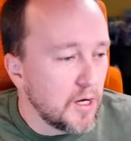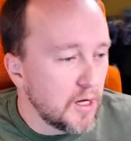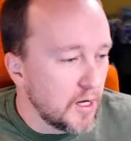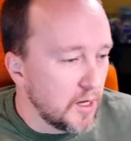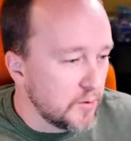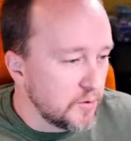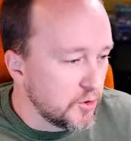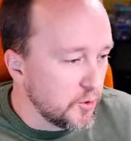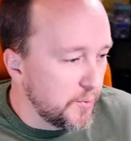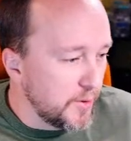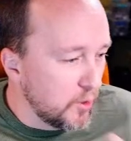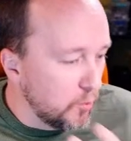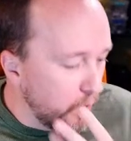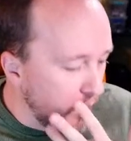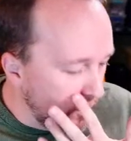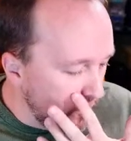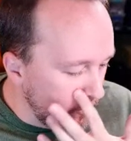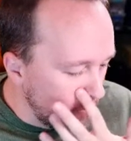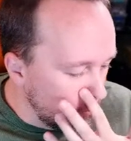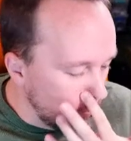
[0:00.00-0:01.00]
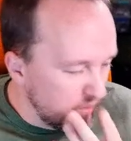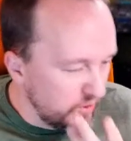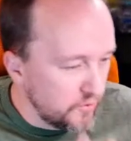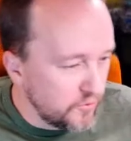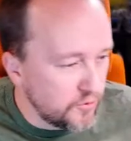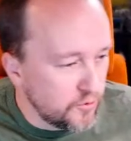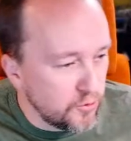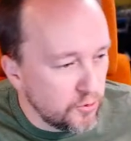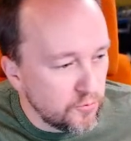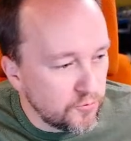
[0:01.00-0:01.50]
Do be aware that when you
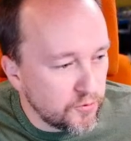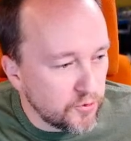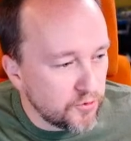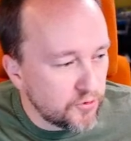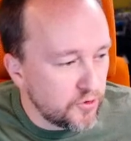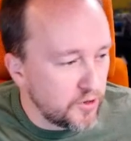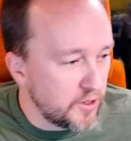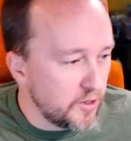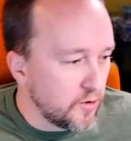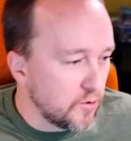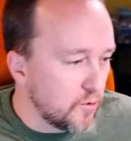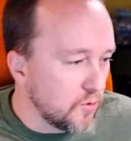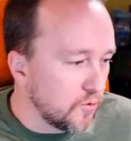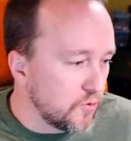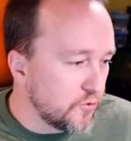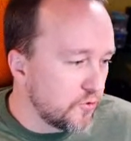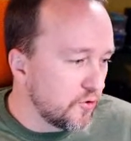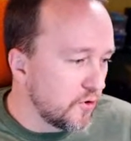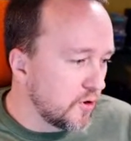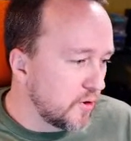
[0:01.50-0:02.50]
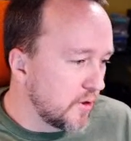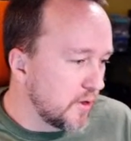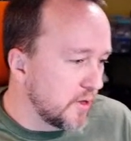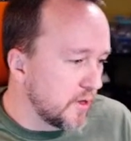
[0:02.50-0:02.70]
do first get your holster, and I'll